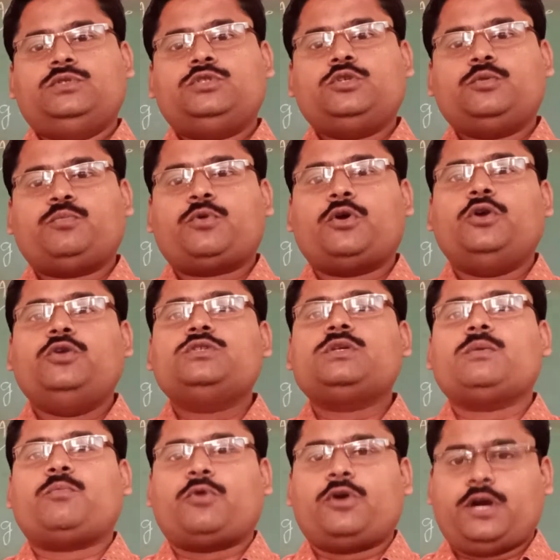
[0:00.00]
to
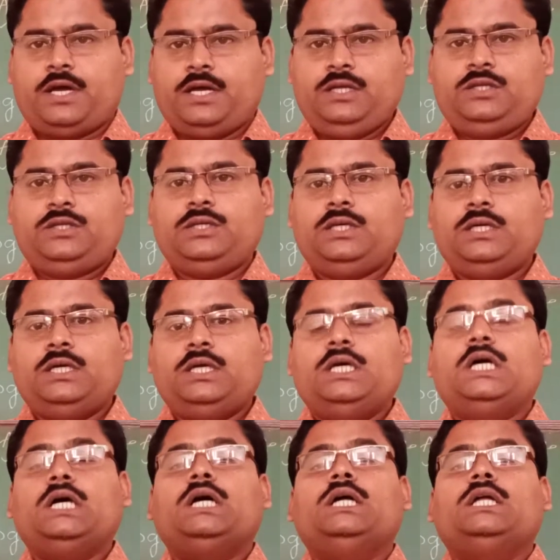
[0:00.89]
produce a product,
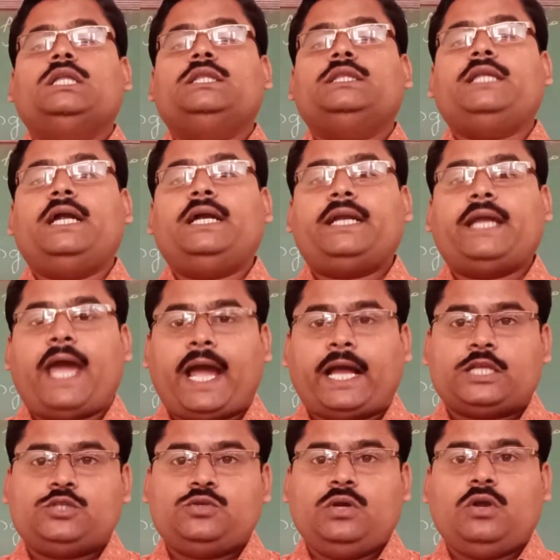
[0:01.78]
that
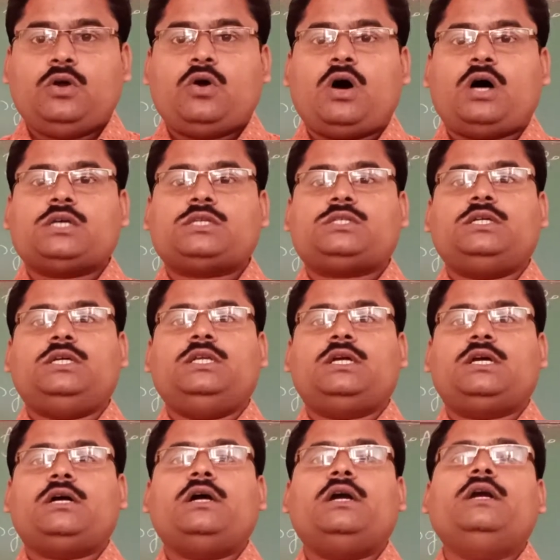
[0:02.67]
actual cost
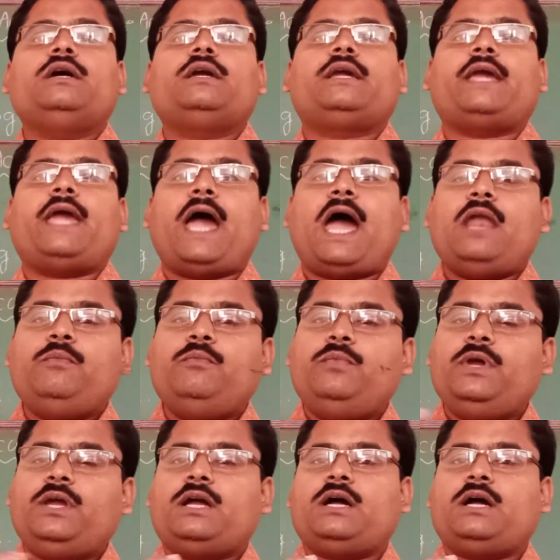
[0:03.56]
incurred can be